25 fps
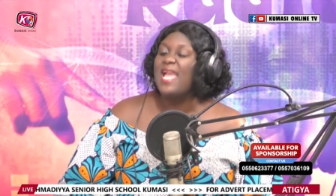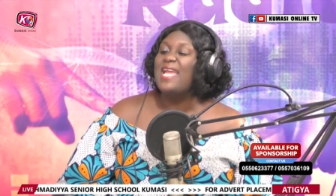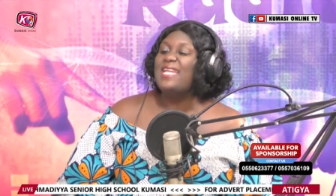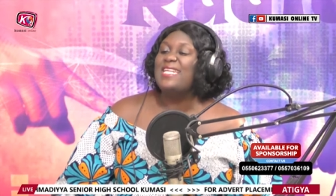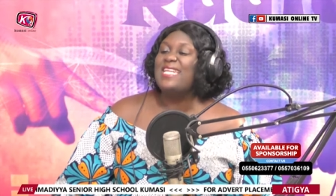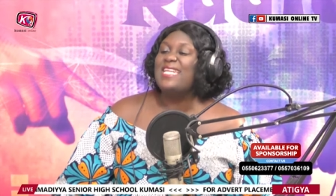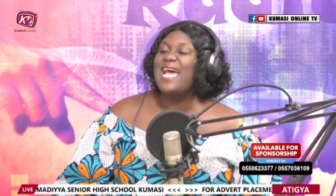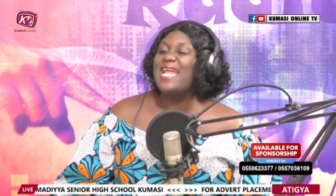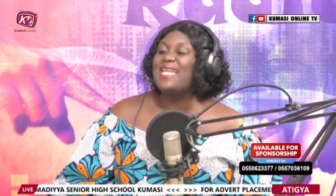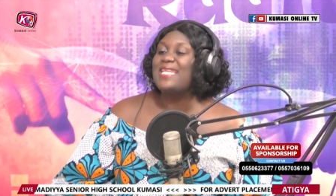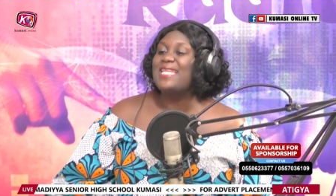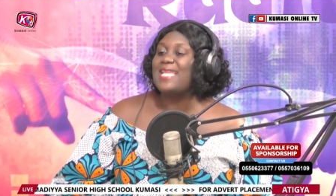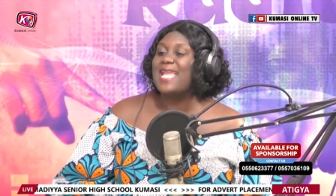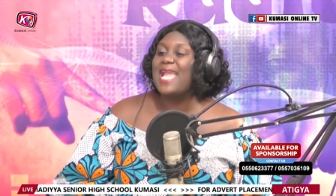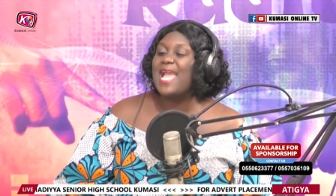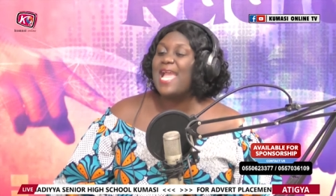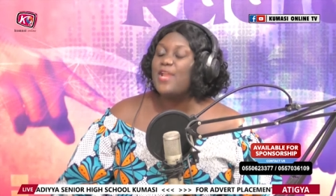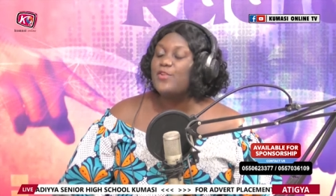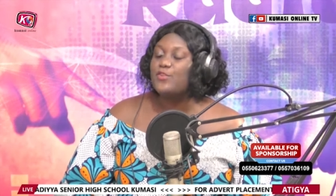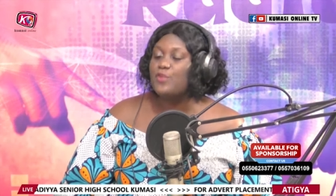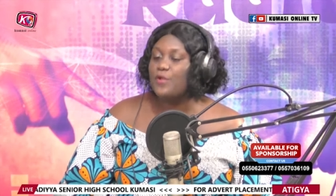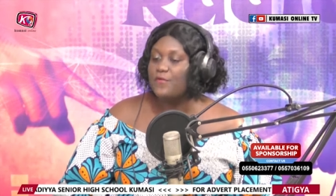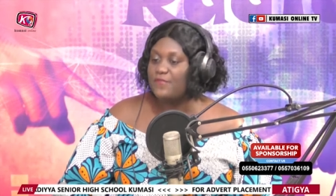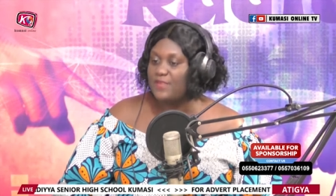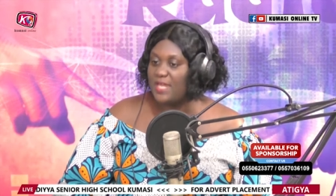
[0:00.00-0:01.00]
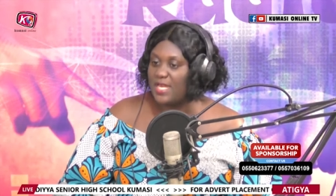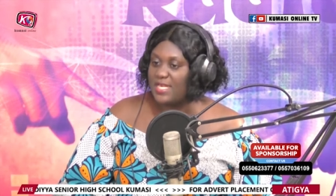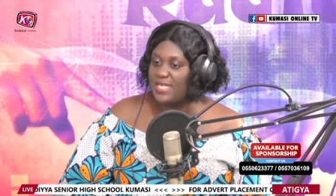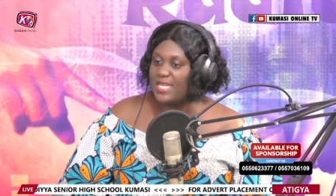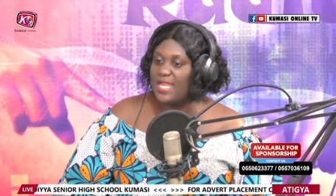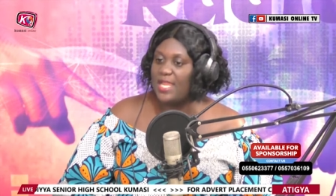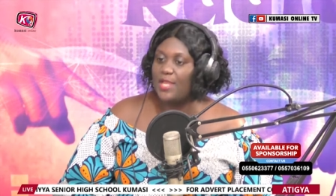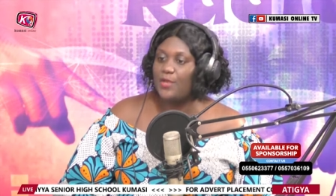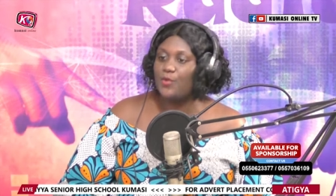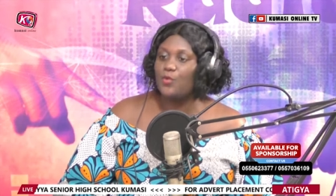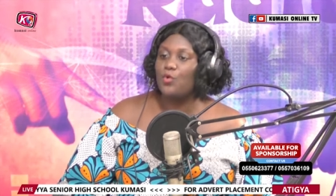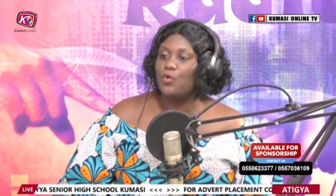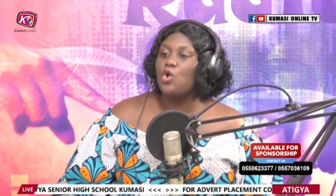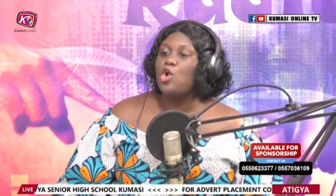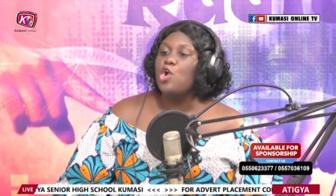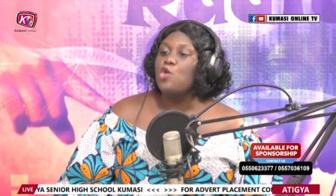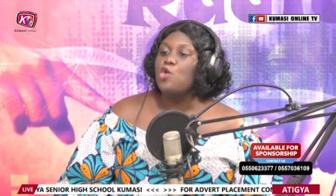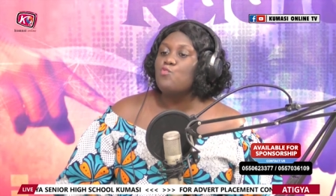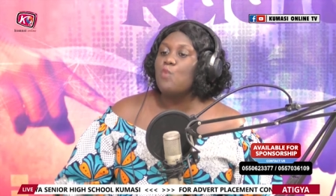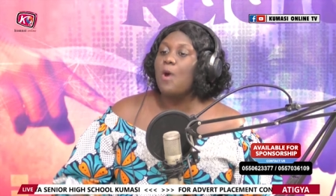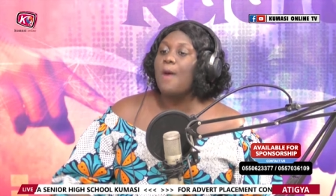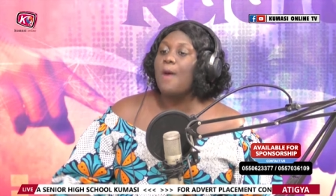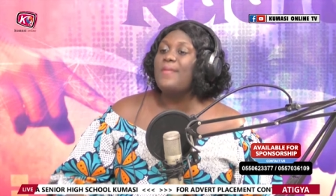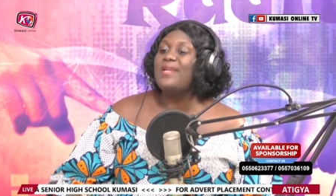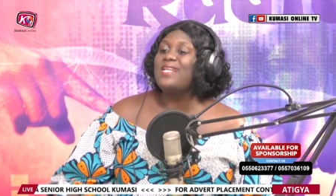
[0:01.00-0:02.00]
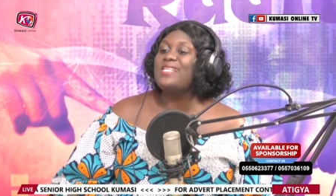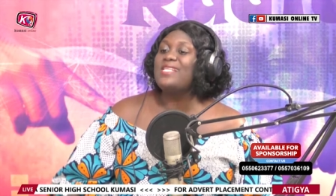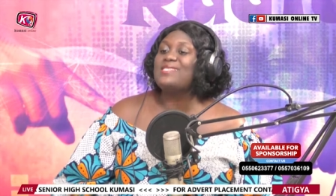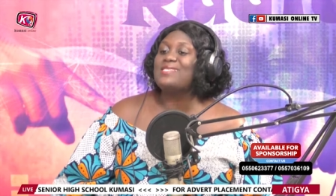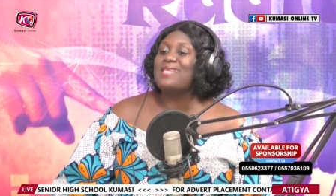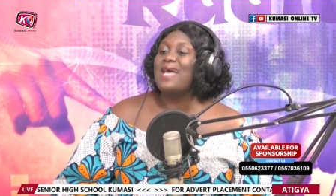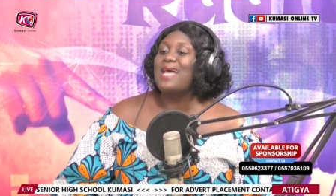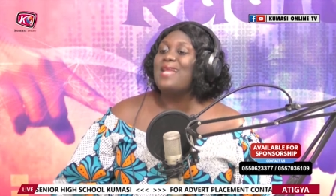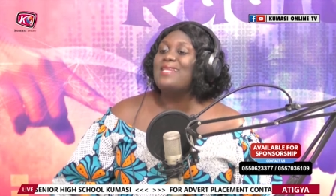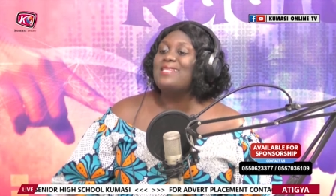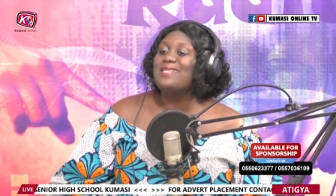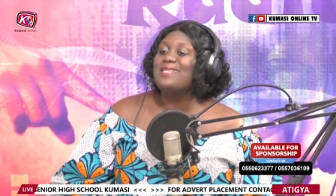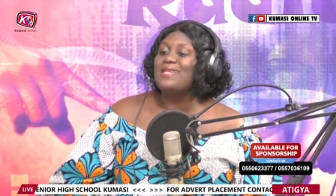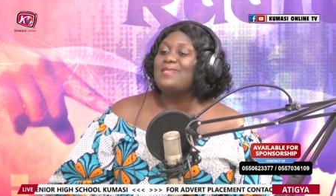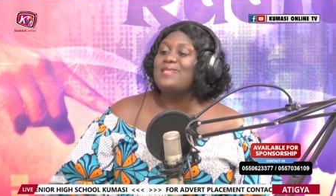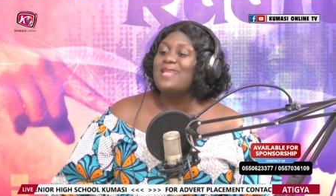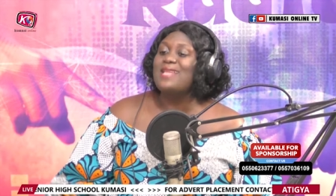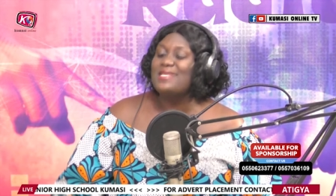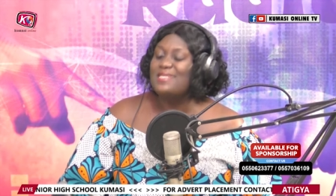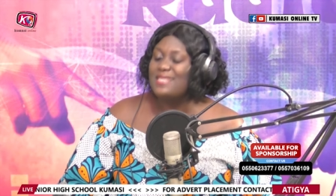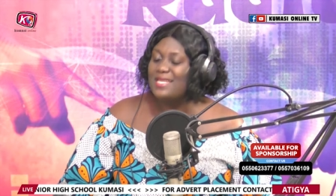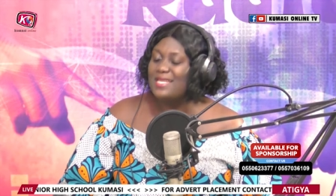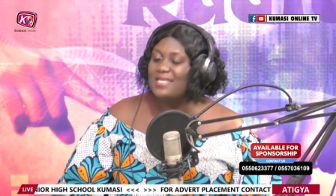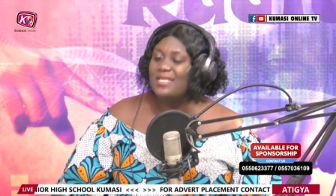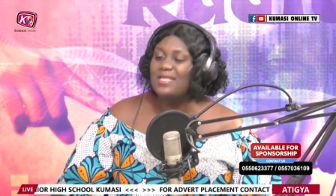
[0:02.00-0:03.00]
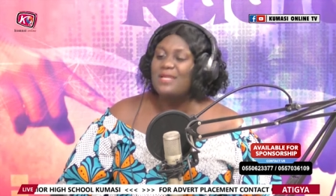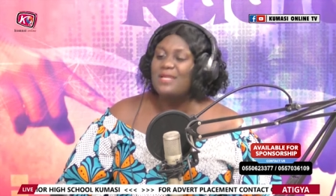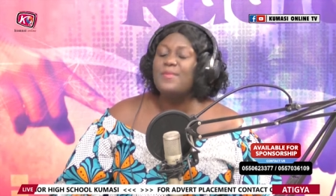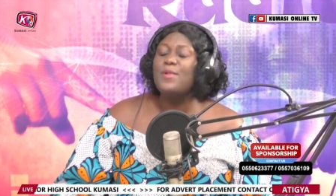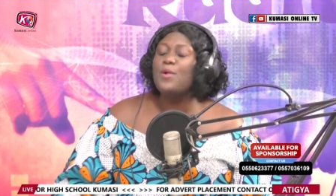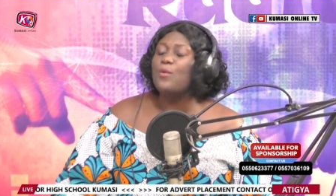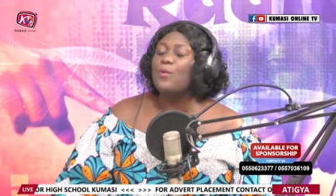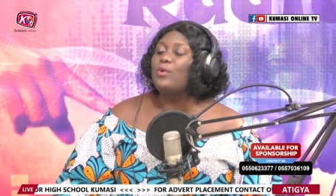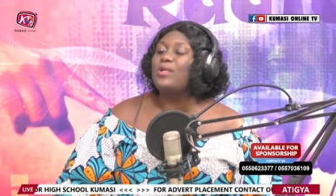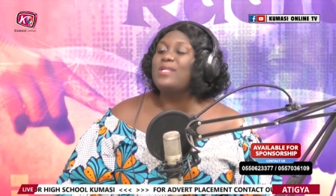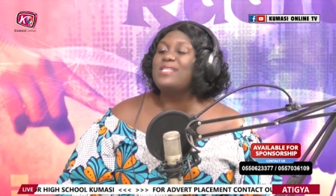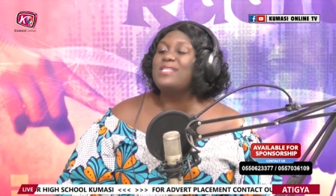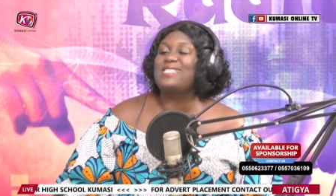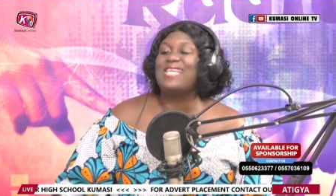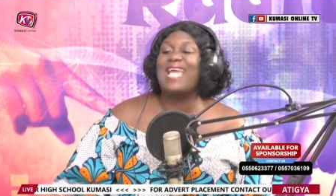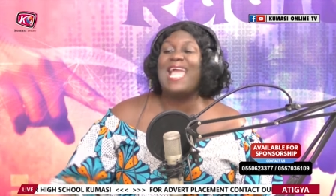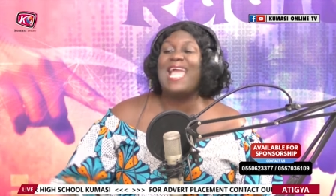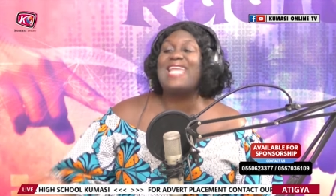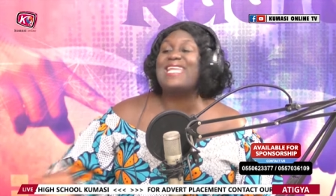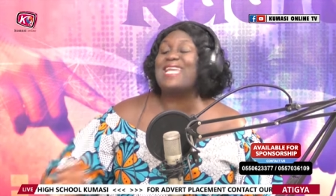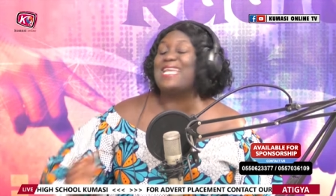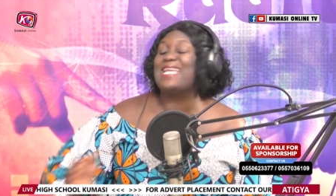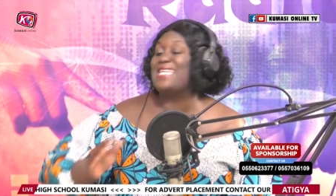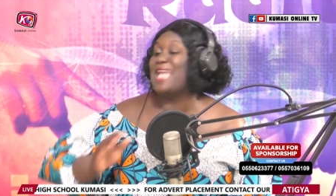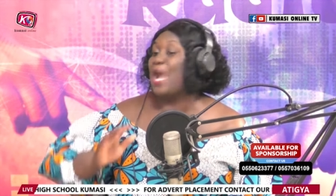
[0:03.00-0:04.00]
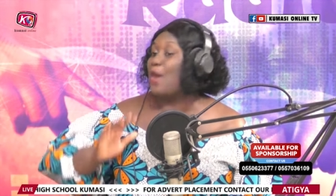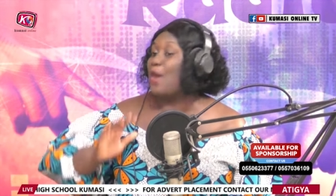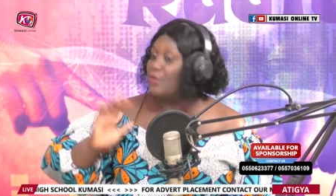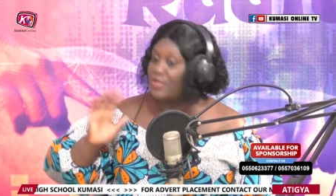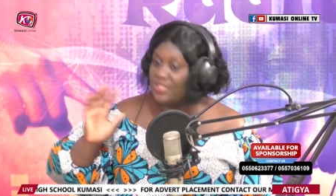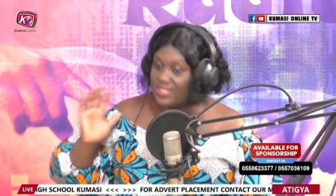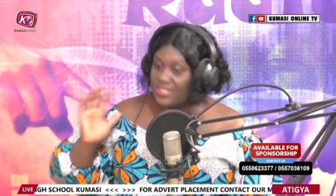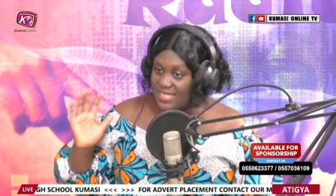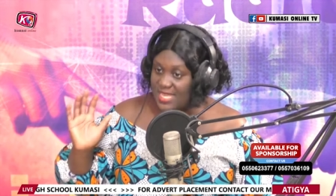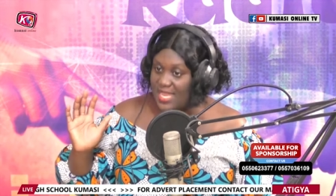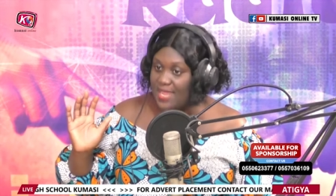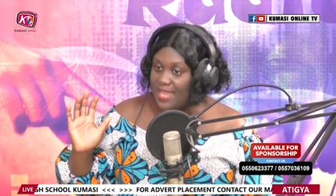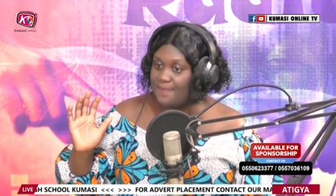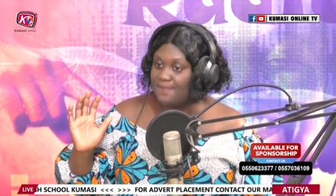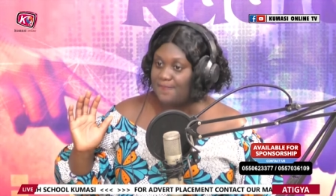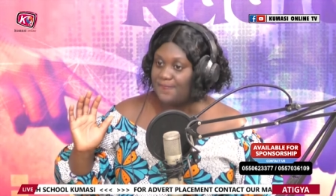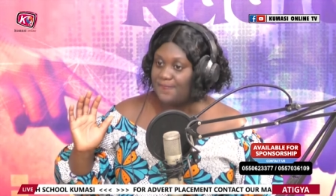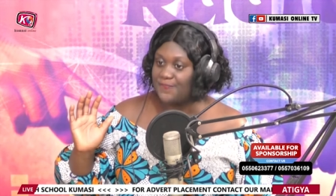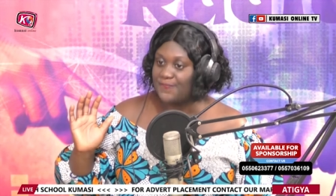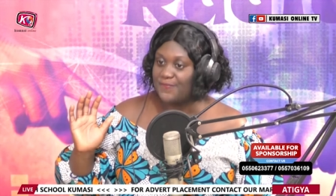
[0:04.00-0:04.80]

na the end of the day no wo mo de sad di ne di ni me who ni say eye ya odie